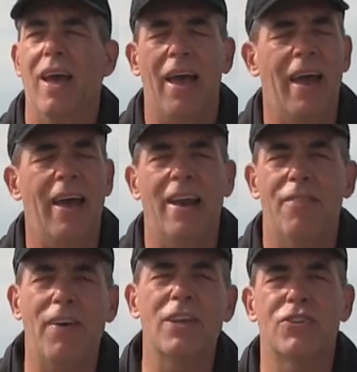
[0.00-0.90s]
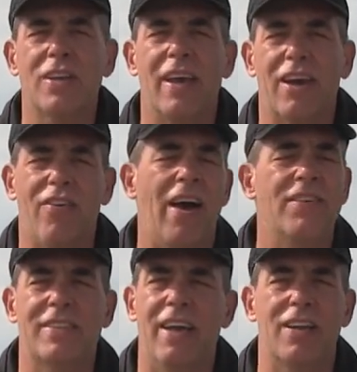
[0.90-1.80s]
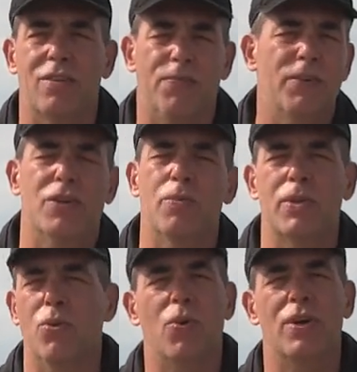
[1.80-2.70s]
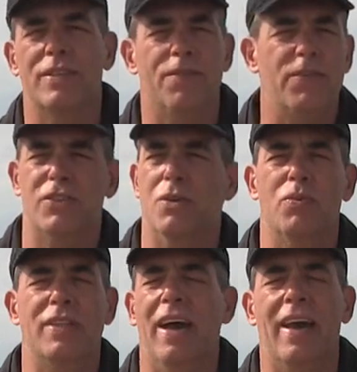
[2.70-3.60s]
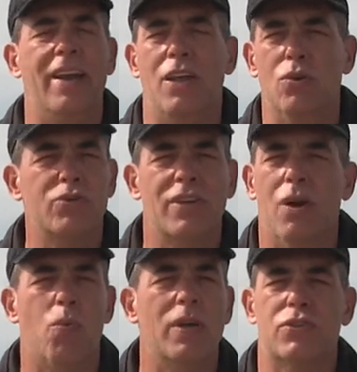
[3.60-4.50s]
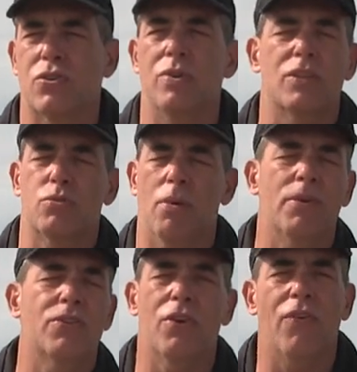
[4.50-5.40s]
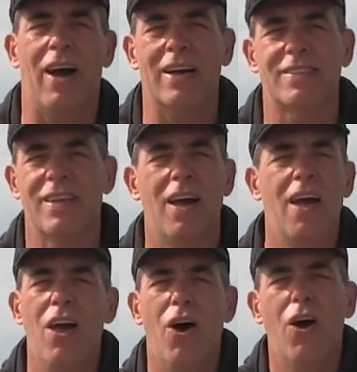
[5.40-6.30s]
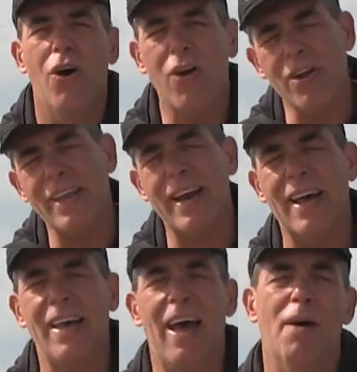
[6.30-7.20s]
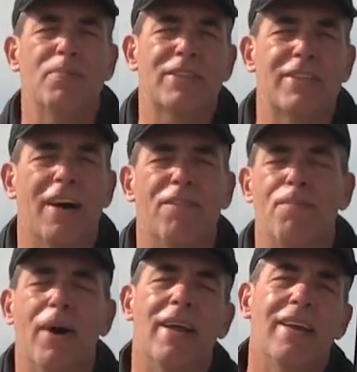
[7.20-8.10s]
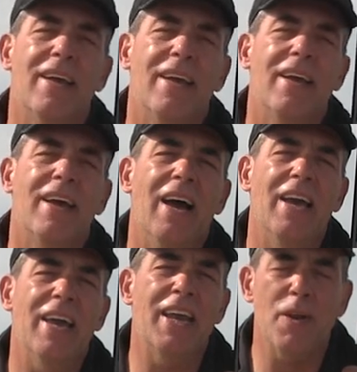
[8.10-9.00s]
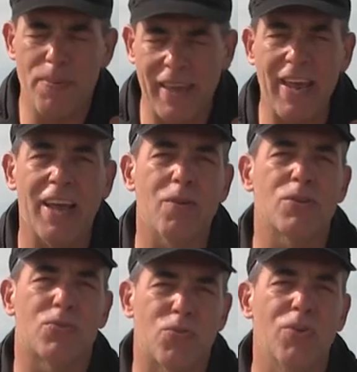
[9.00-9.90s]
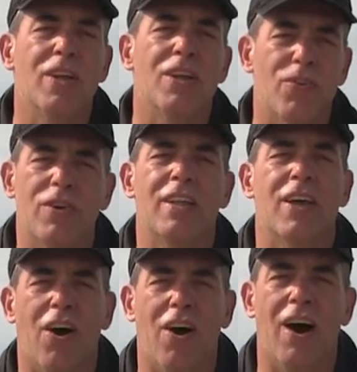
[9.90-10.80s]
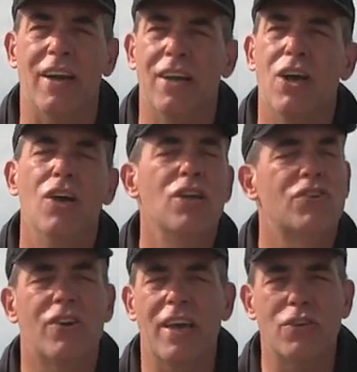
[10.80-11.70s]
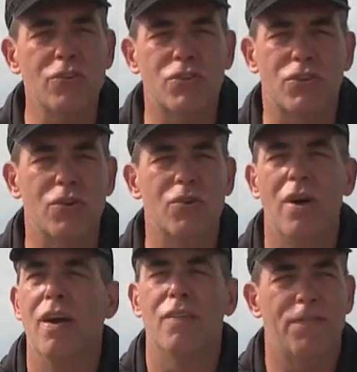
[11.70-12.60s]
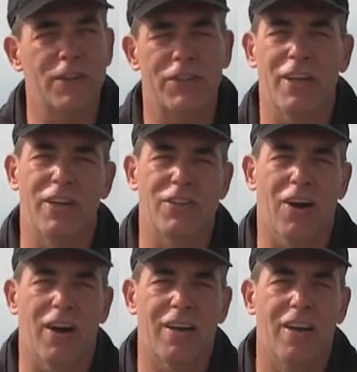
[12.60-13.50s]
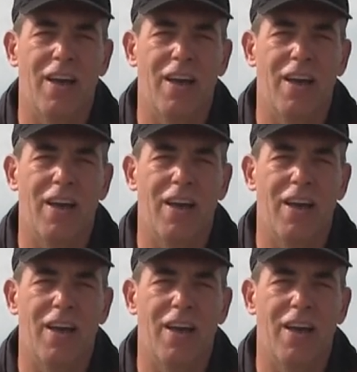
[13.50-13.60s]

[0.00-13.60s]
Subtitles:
and eventually I gravitated to fishing with lures and fishing with night and using a wetsuit and swimming to the rocks, all that other happy stuff. But in the beginning, it was really, really hard to get used to fishing in the dark.